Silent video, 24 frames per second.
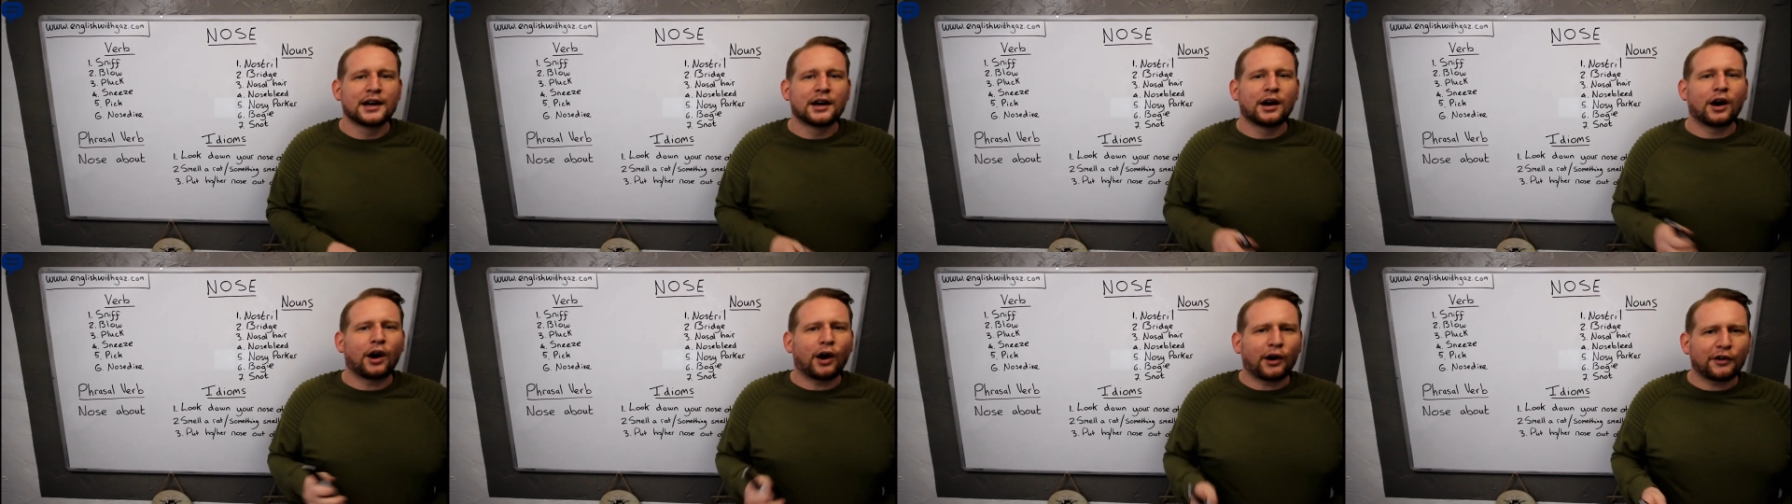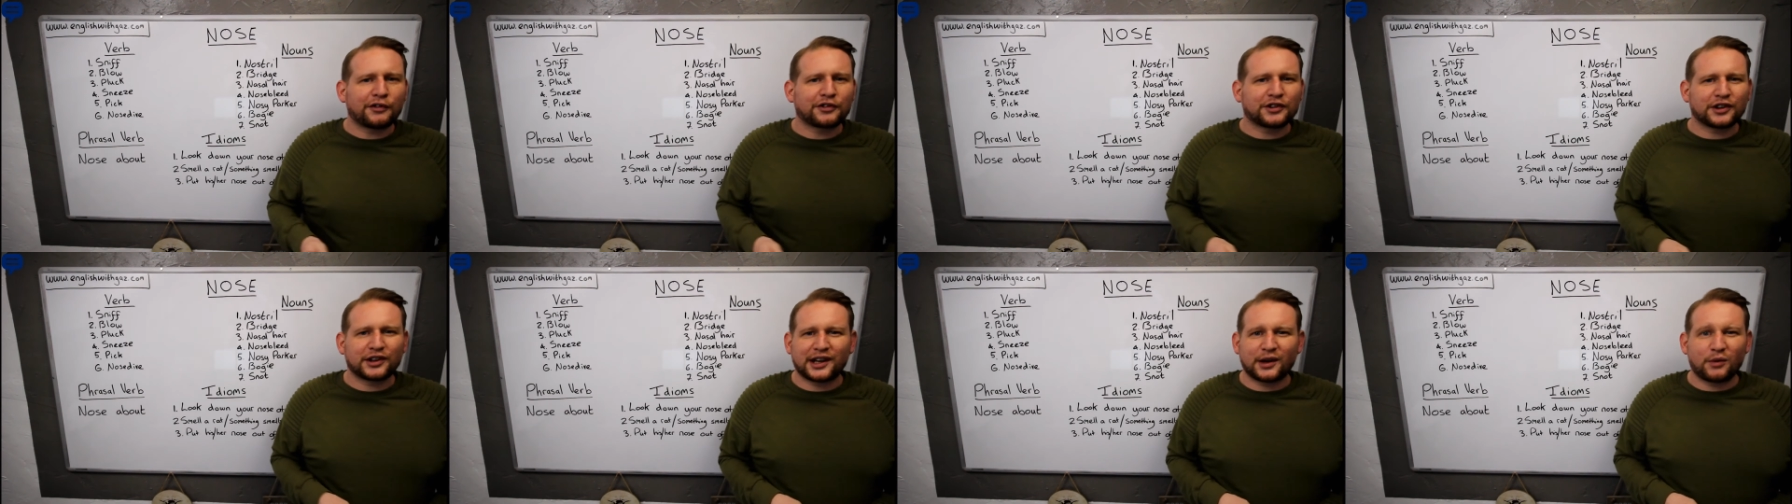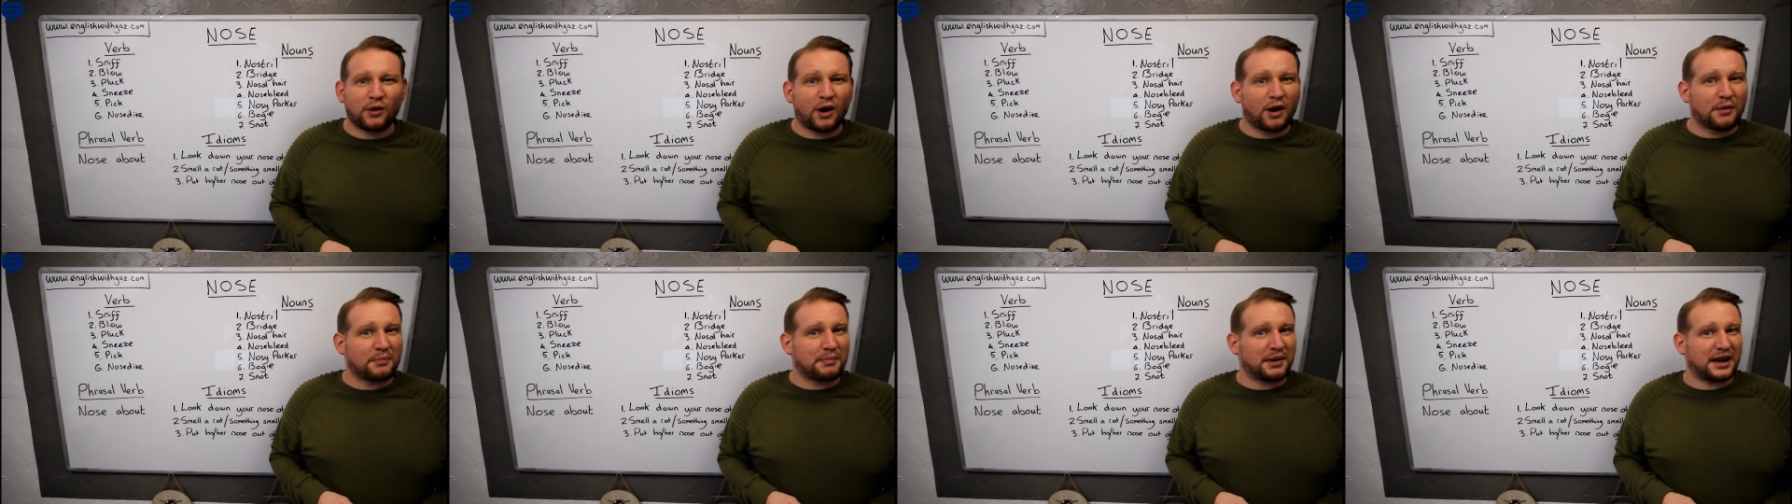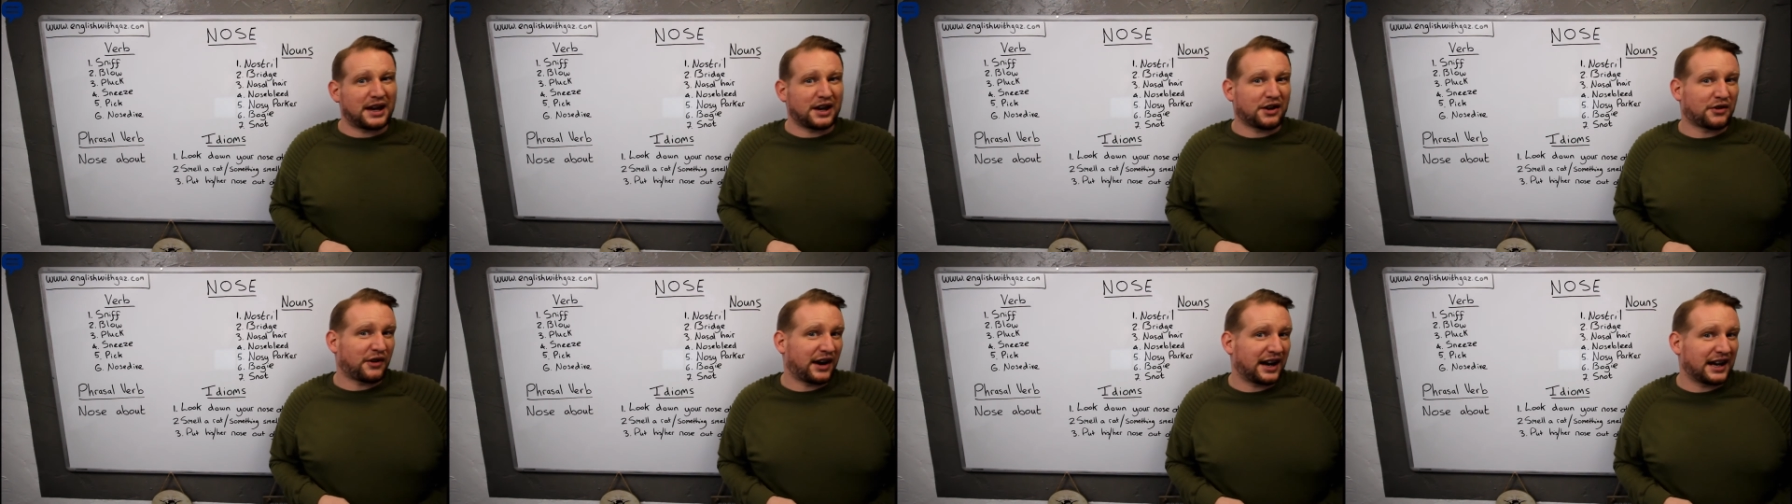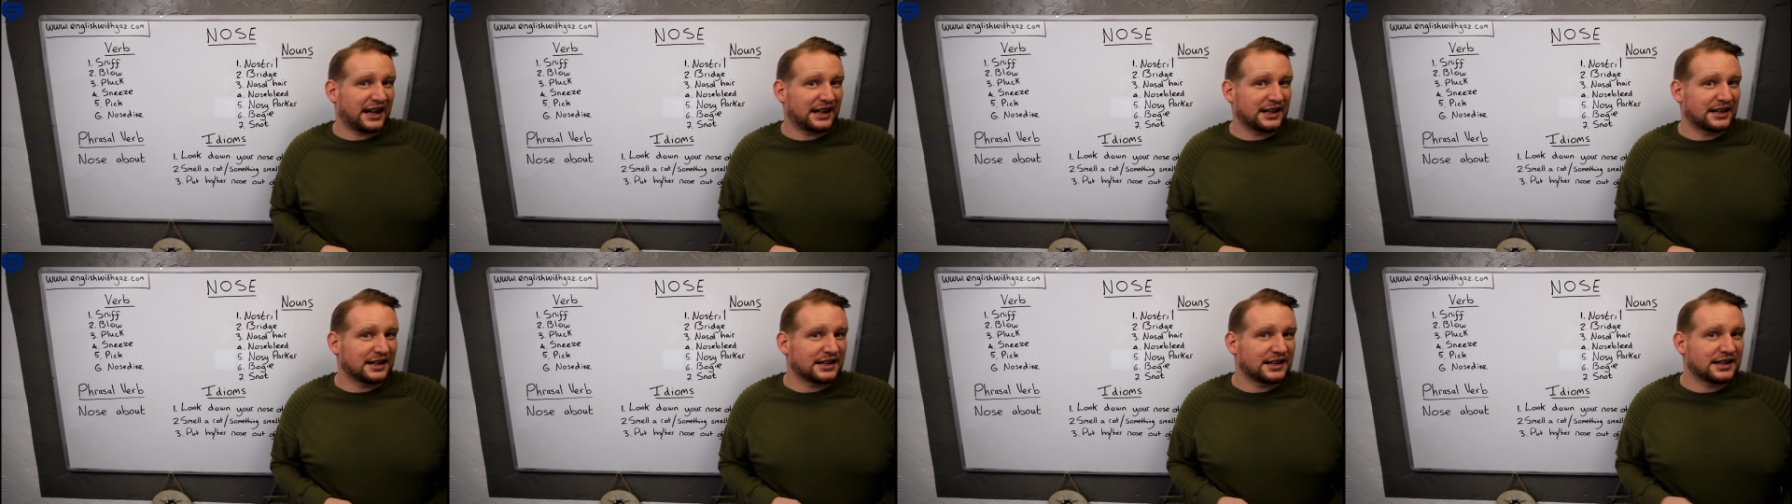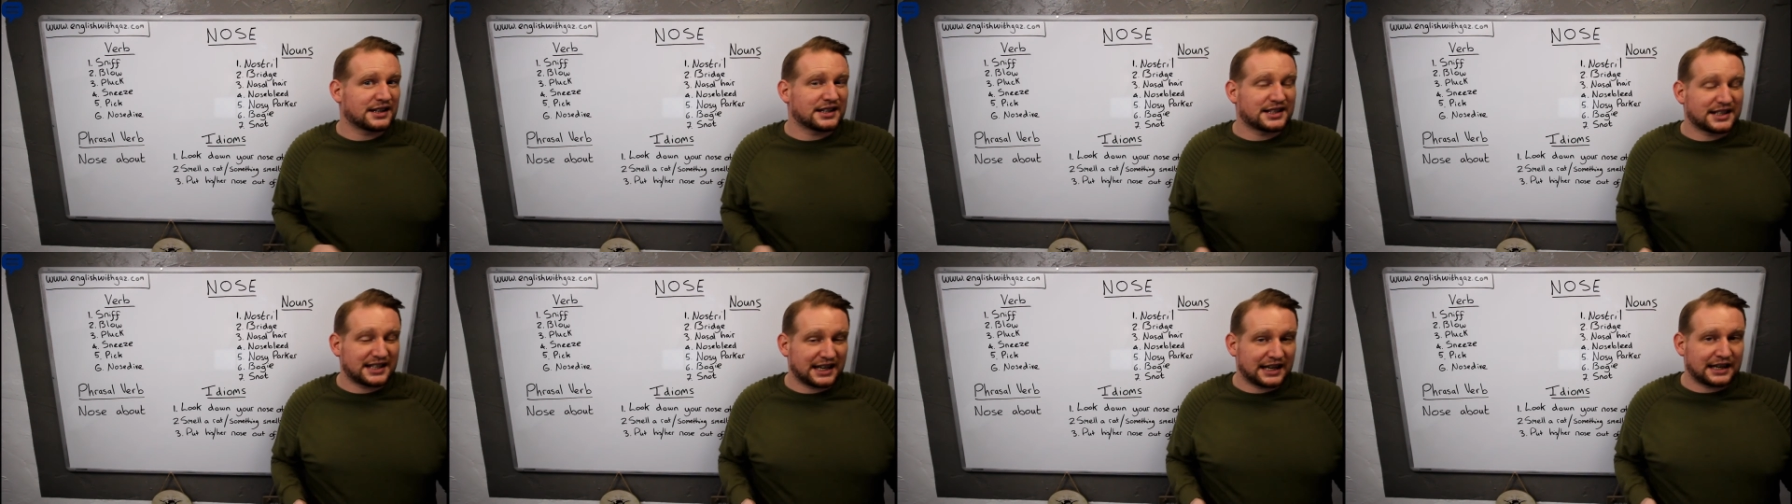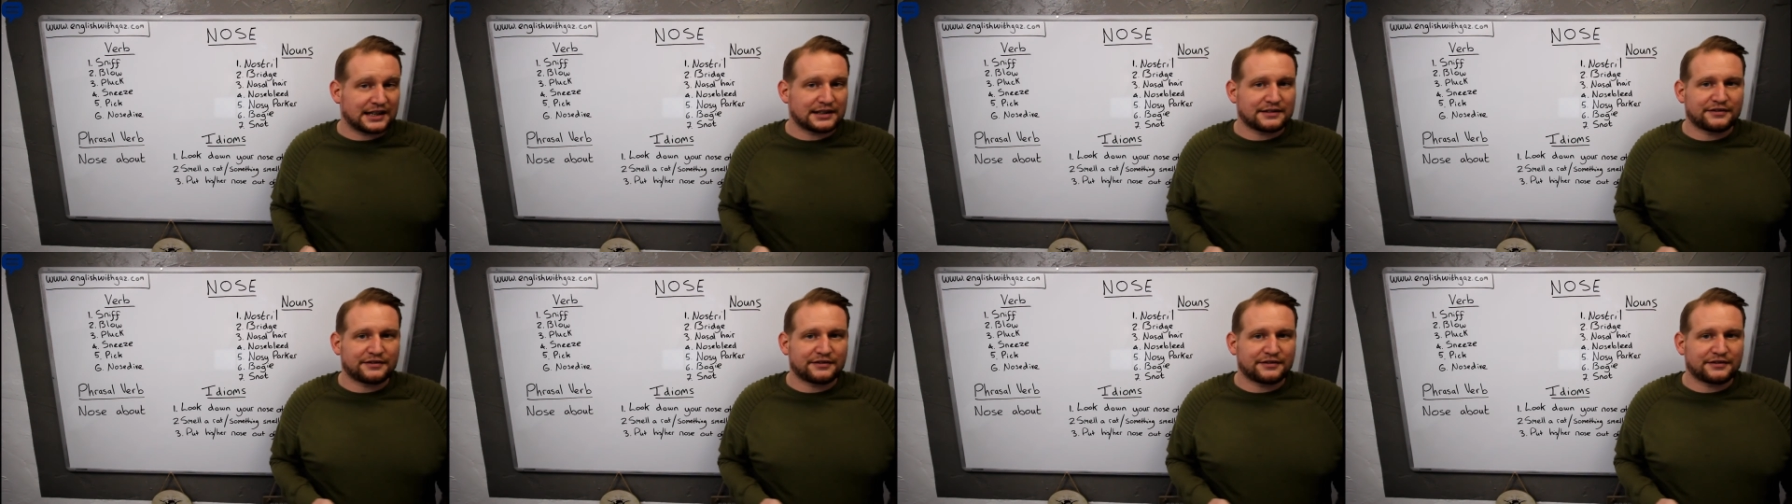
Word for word: often it won't be a great seat.